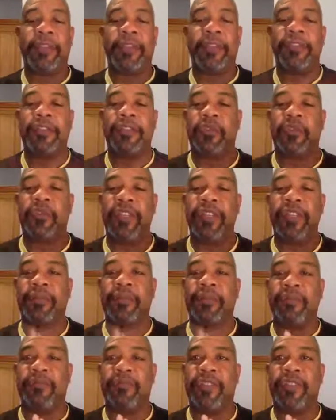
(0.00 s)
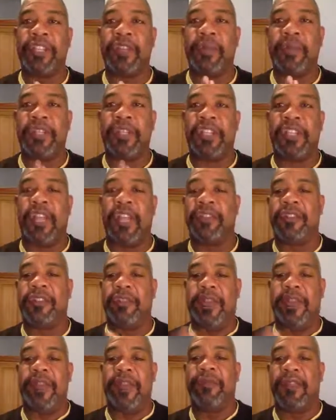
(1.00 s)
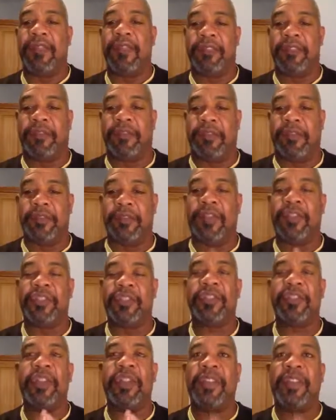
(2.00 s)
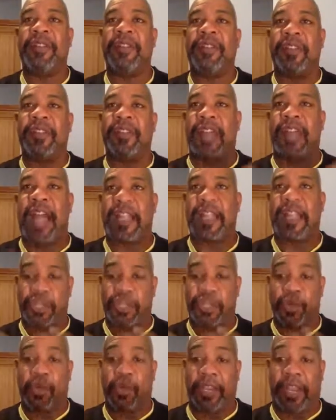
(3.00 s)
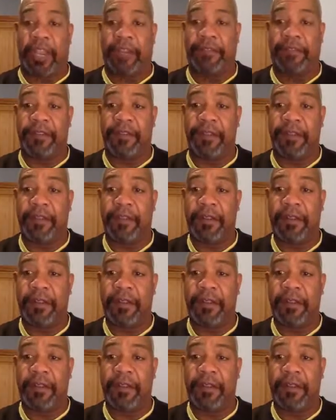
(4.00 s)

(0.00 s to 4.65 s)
there's no reason to be jealous or envious of them because they haven't gotten your gift.